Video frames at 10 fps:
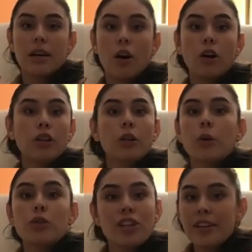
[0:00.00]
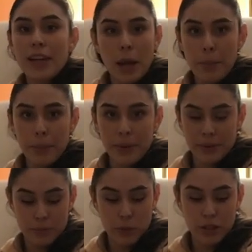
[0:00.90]
all lotioned up,
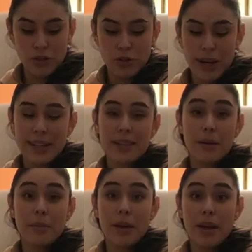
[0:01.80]
moisturize him